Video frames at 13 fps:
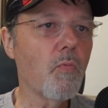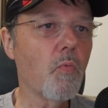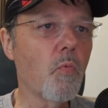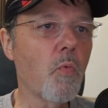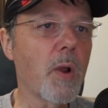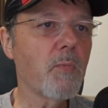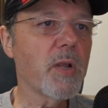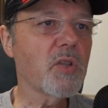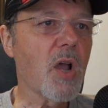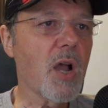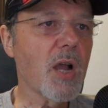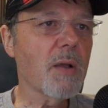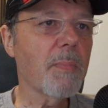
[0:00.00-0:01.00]
when we
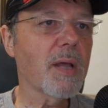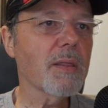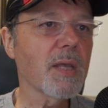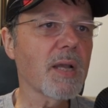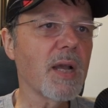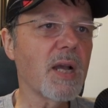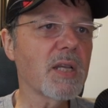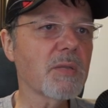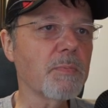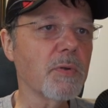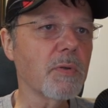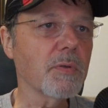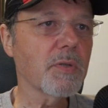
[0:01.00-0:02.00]
talk about the
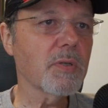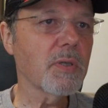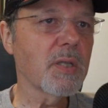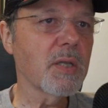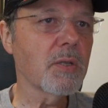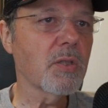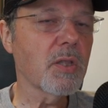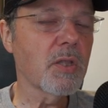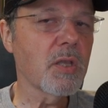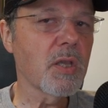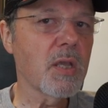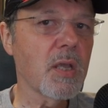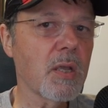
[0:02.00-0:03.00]
Gospels, the
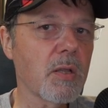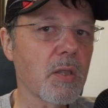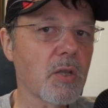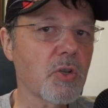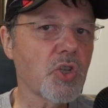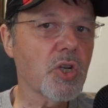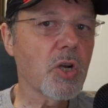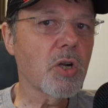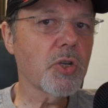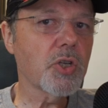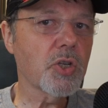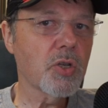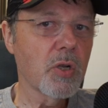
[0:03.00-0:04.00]

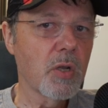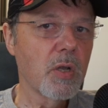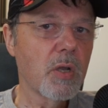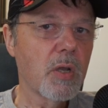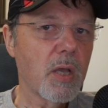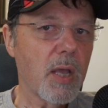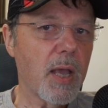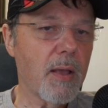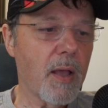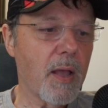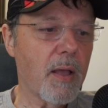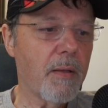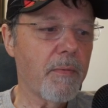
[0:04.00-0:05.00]
church,
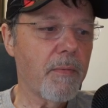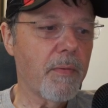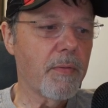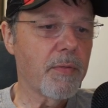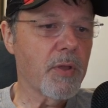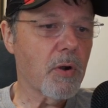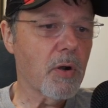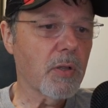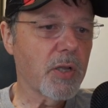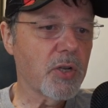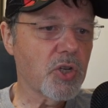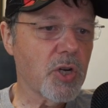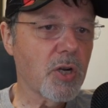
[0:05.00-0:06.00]
the
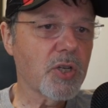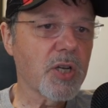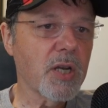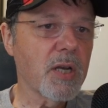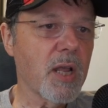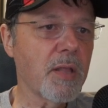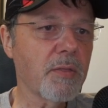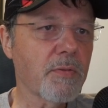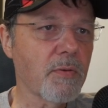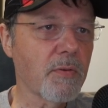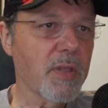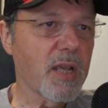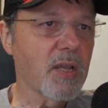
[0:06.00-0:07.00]
early church, and
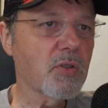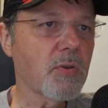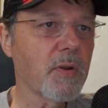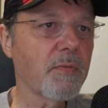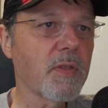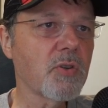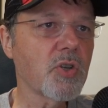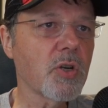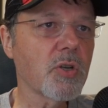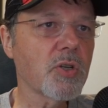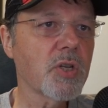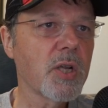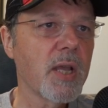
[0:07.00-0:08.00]
through the history of the
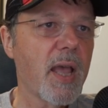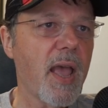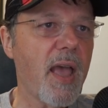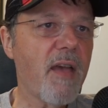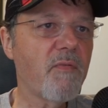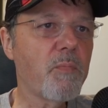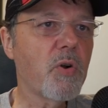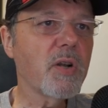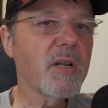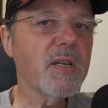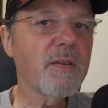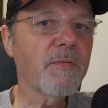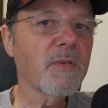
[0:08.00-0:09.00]
church, have
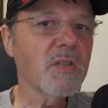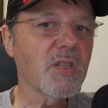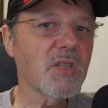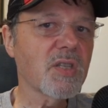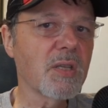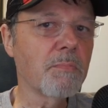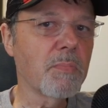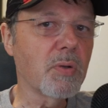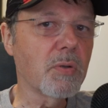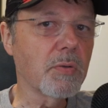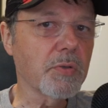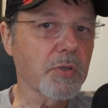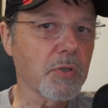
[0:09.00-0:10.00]
put different
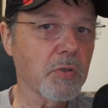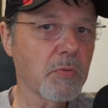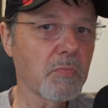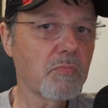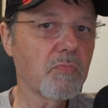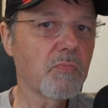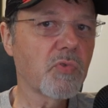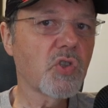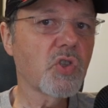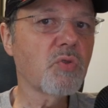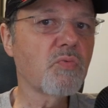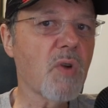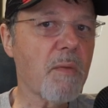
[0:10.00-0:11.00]
symbols
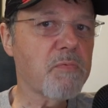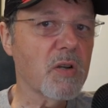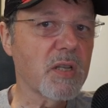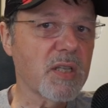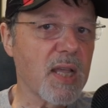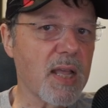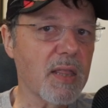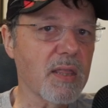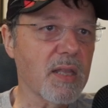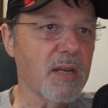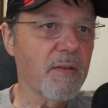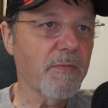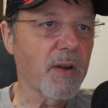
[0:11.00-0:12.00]
to represent
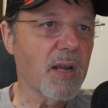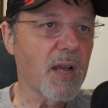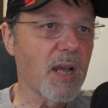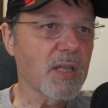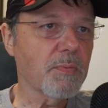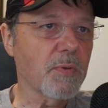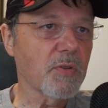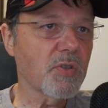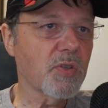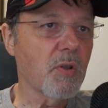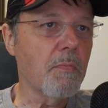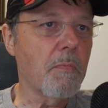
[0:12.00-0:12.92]
the different Gospels. So